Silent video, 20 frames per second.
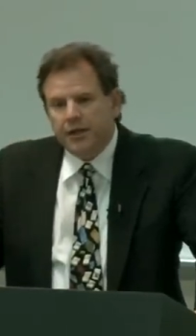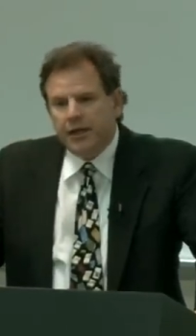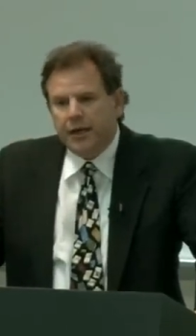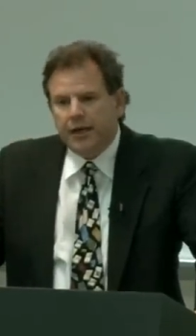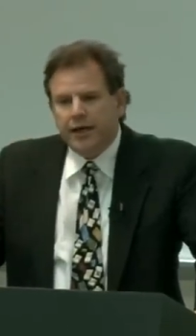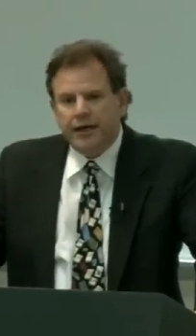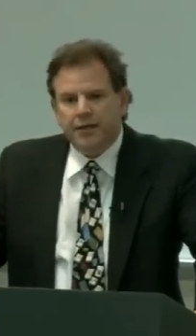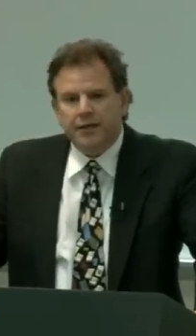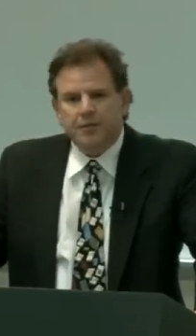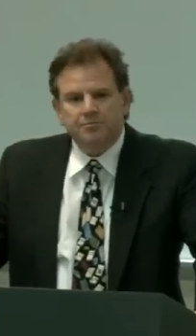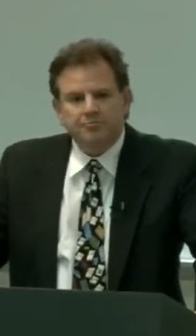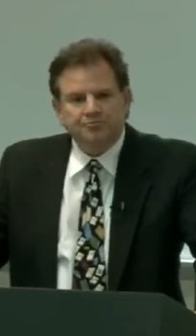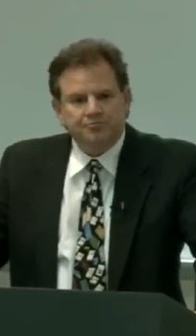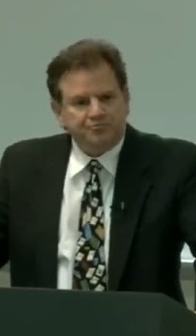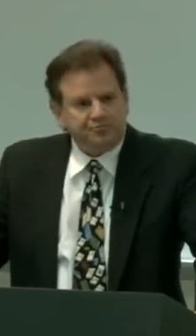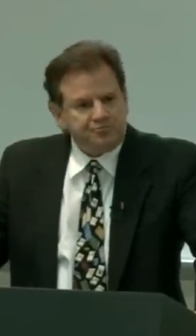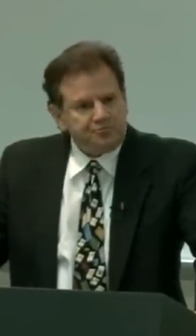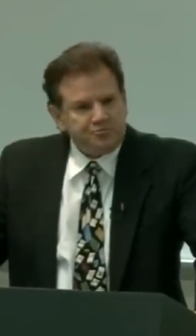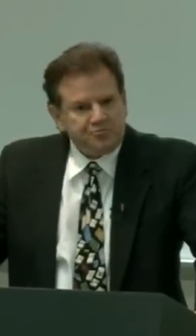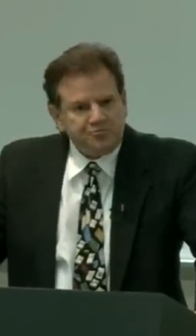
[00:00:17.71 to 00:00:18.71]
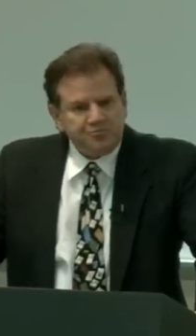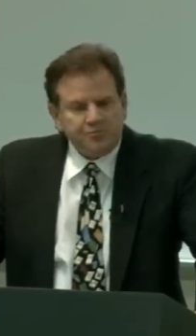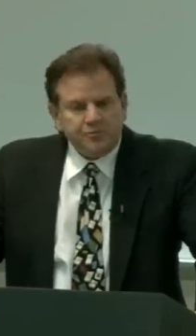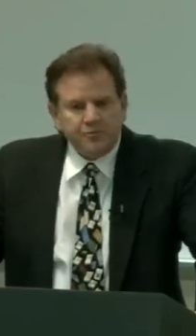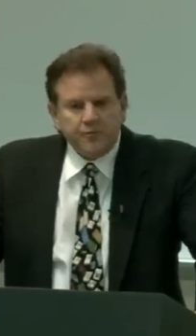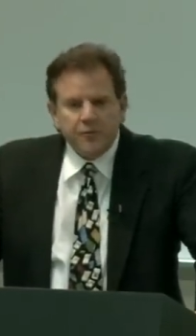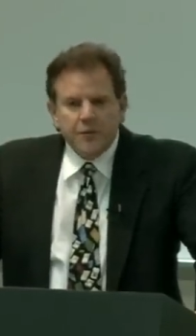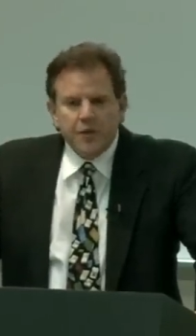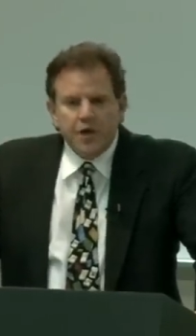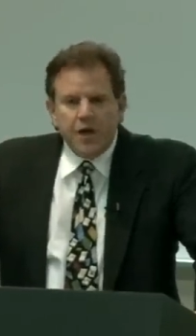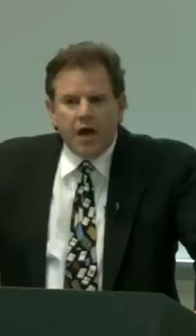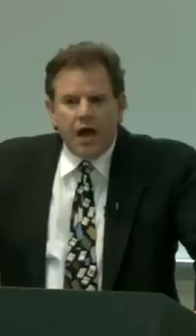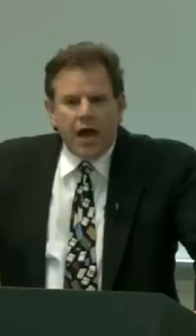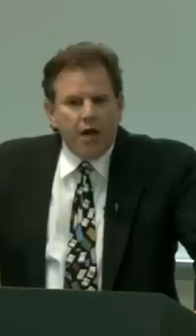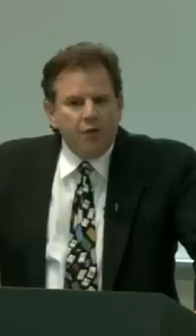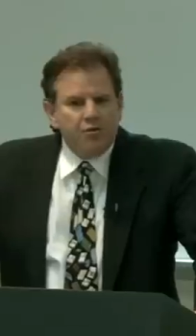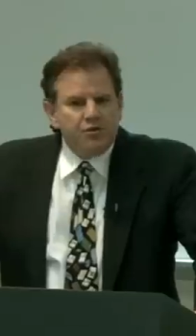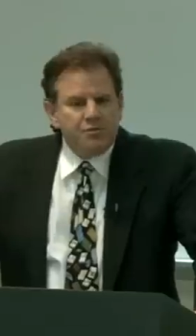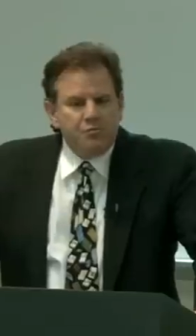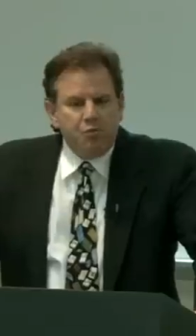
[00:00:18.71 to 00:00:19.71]
Um, I
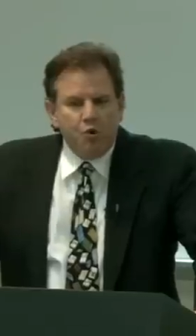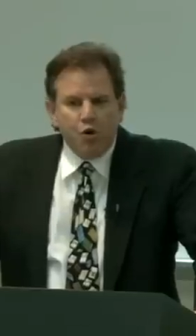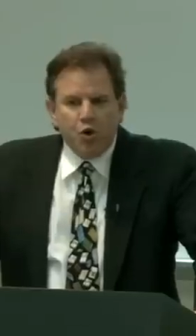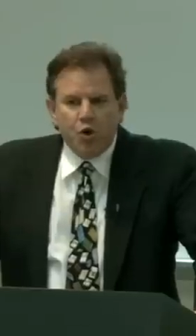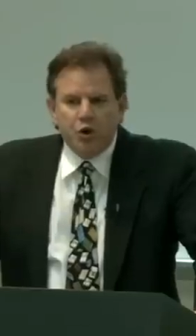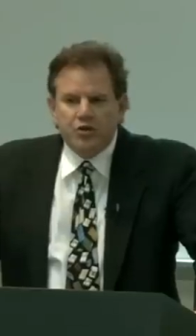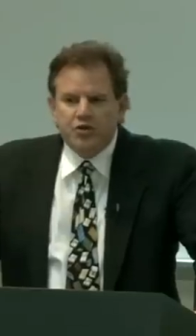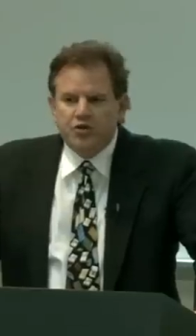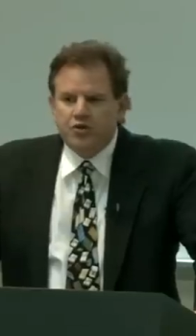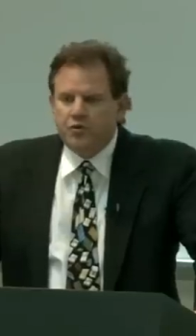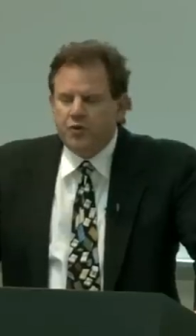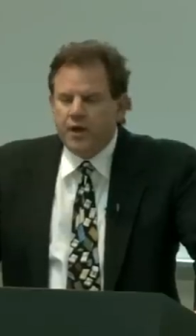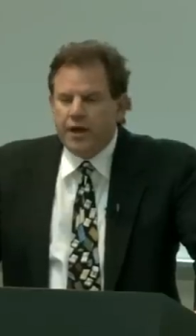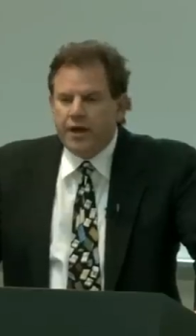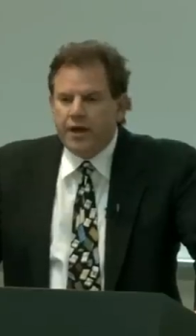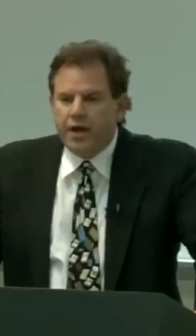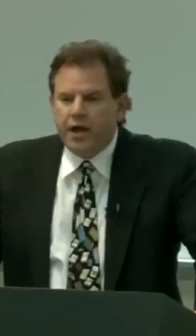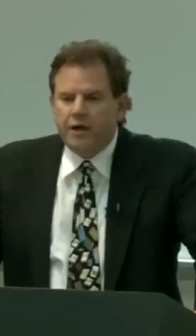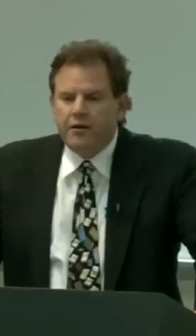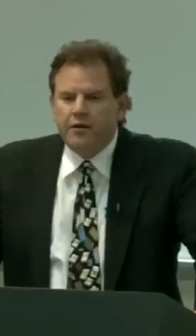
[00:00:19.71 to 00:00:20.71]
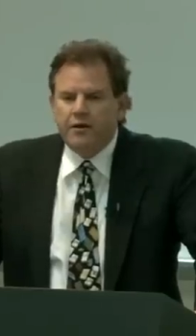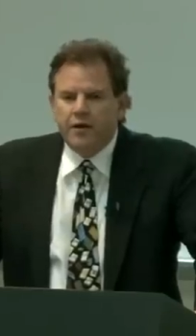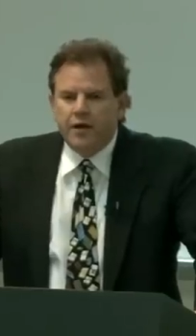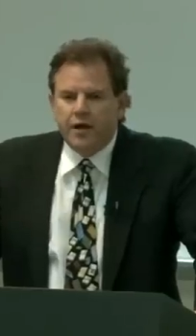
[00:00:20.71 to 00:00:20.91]
was born to a, uh,